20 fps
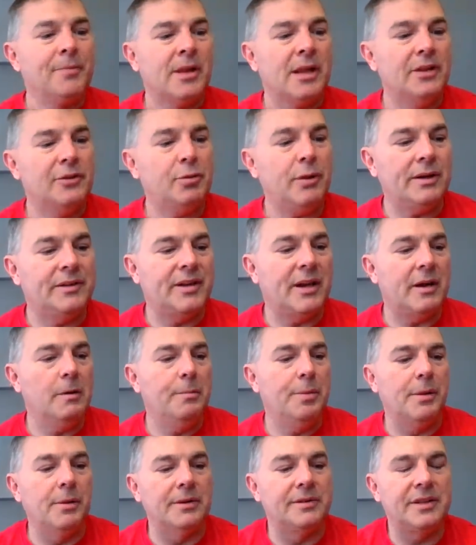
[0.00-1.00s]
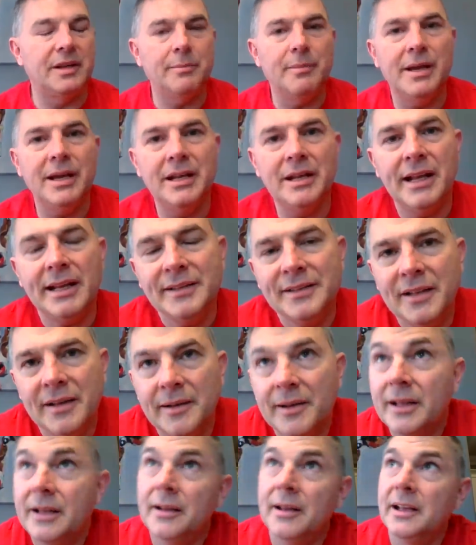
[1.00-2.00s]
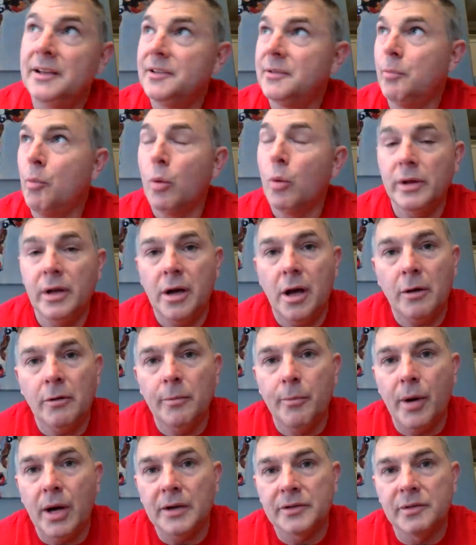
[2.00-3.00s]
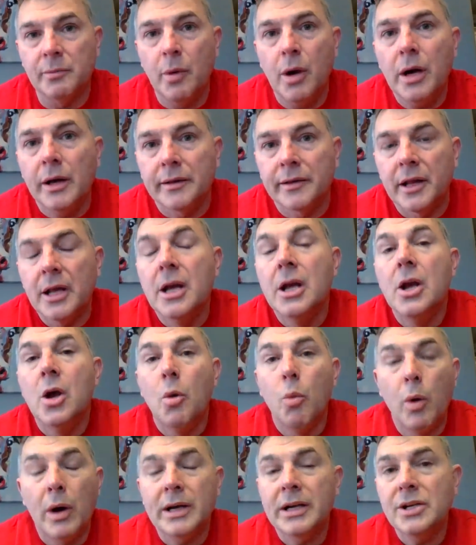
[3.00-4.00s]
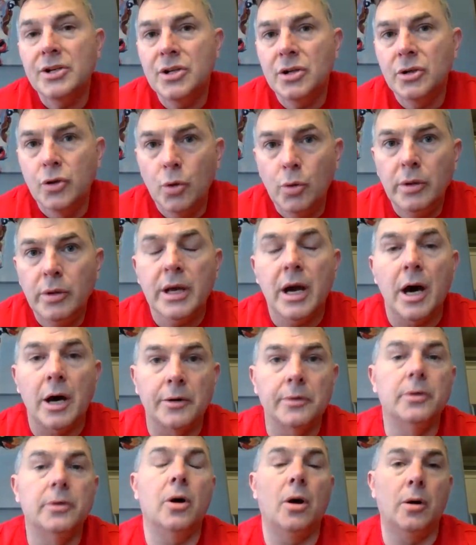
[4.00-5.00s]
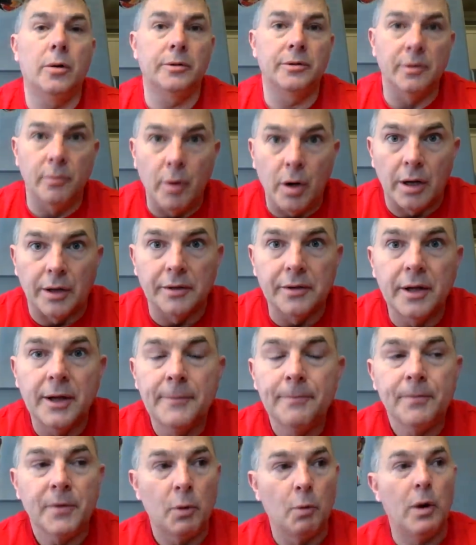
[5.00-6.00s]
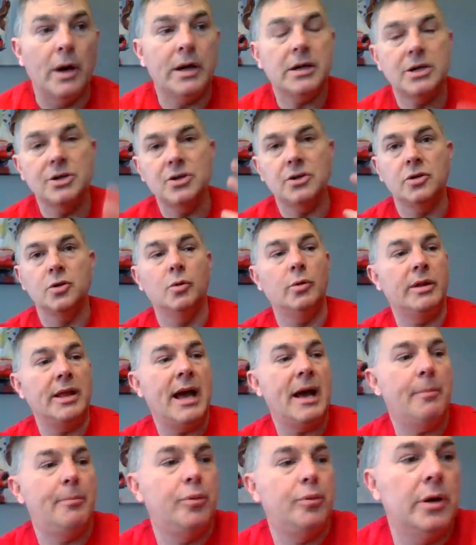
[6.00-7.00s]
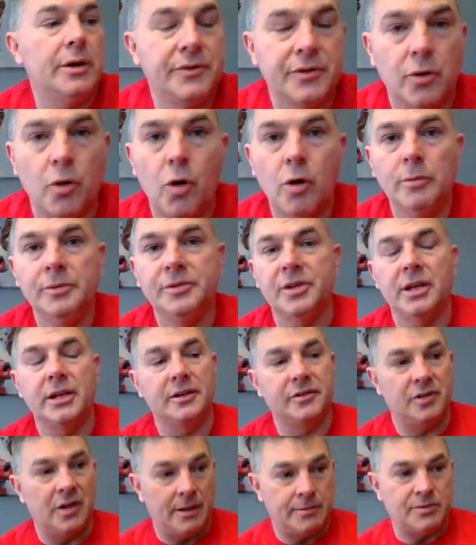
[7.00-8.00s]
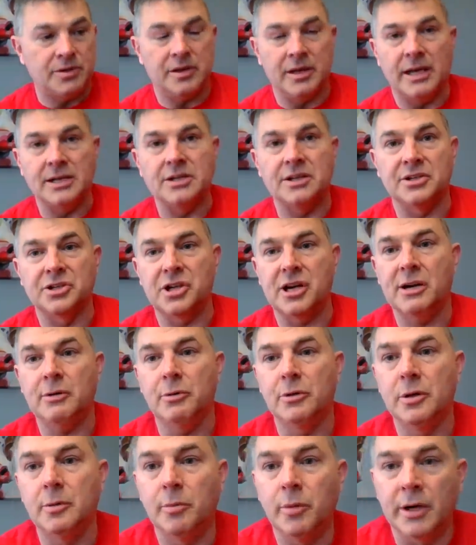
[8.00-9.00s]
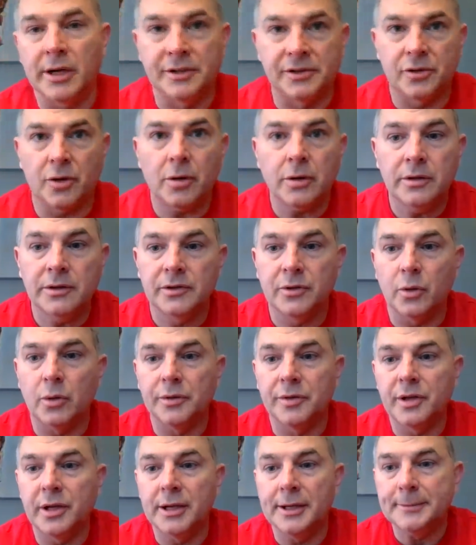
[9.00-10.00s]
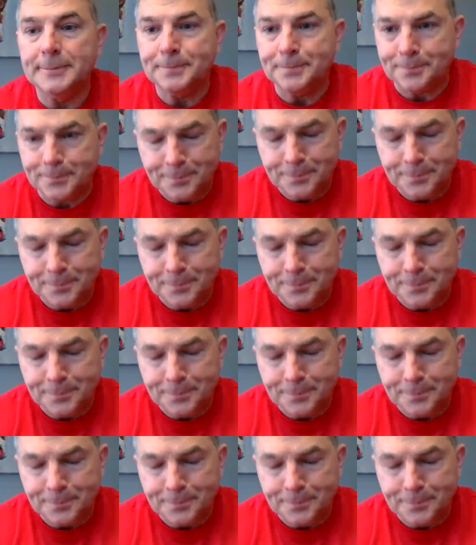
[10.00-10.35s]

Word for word: this is what I tell people. I say, man, that's a, you know, that's more than hundred bucks a month. What could you do with that hundred dollars a month? What could you do with that plus your homestead exemption that I just shared with you when I started this whole thing?